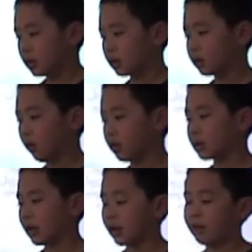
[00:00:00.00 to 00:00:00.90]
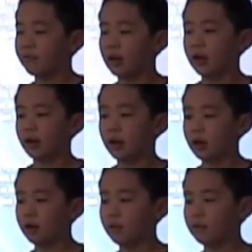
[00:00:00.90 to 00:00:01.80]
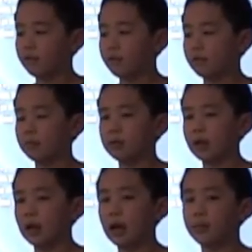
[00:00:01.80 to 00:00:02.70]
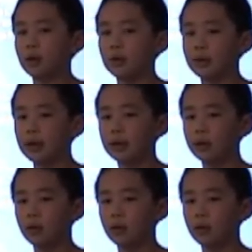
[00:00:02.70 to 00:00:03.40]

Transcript: Source, like if they are from the library